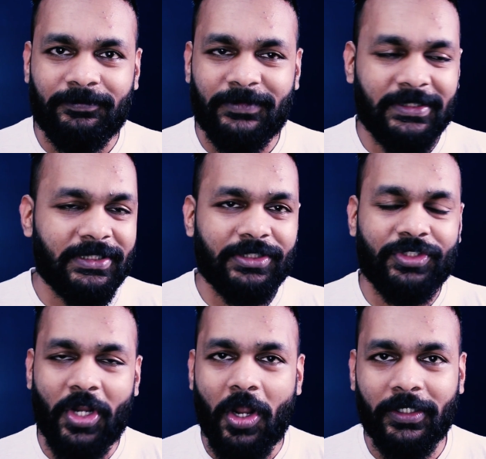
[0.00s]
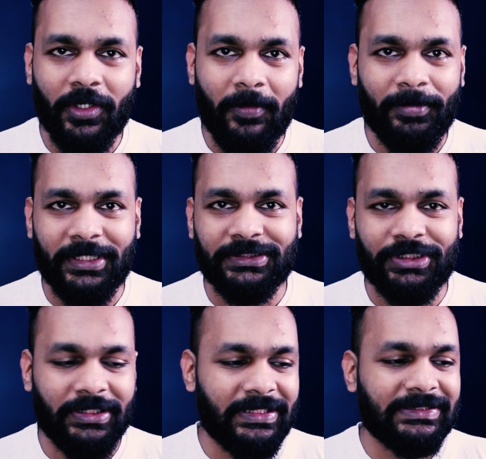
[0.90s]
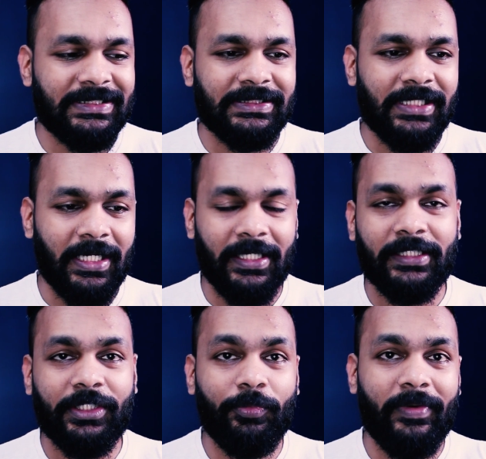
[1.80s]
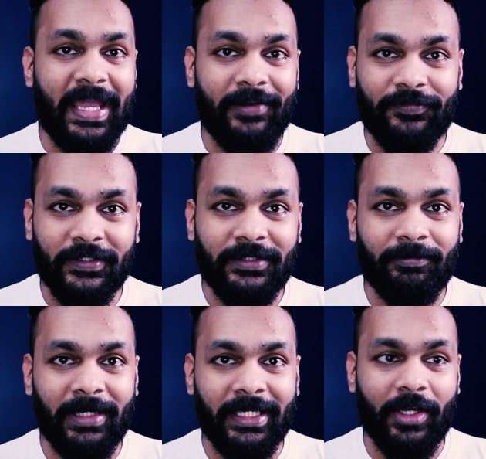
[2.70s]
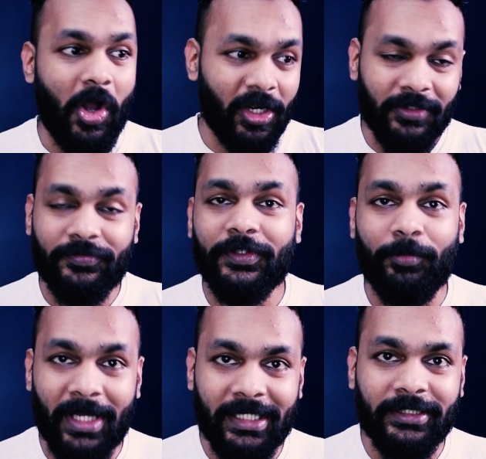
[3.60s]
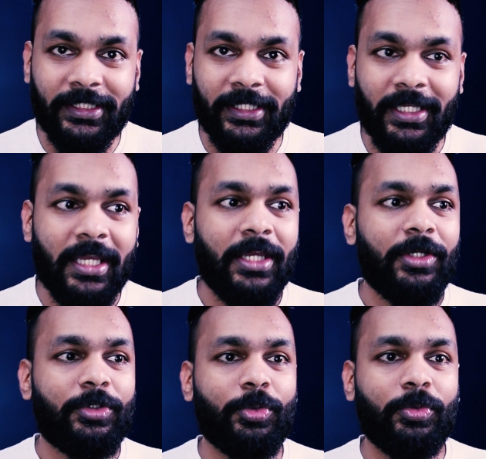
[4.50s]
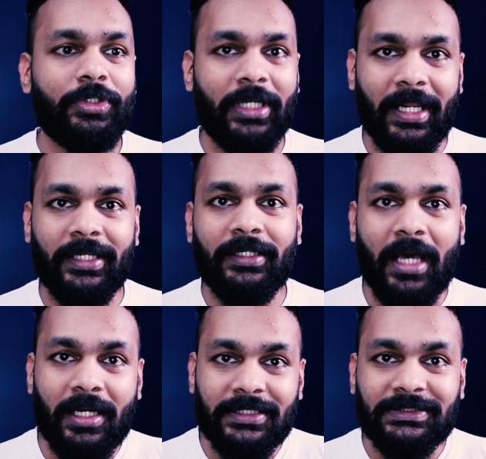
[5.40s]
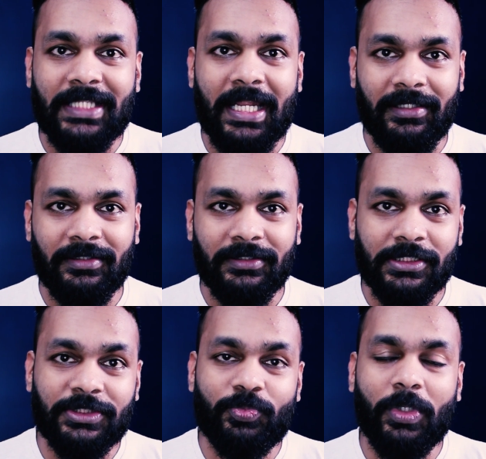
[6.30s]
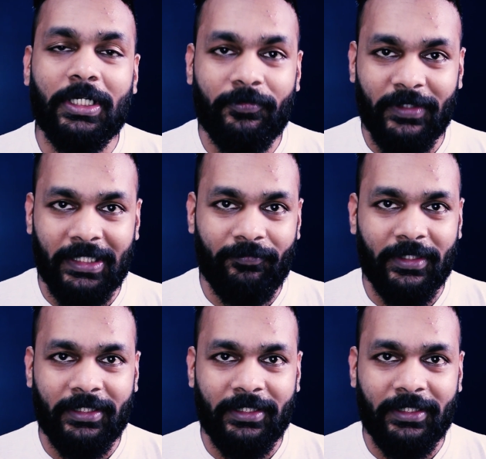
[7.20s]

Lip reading: This is not a competition. This is a collective effort by all of humanity to try and understand this world we live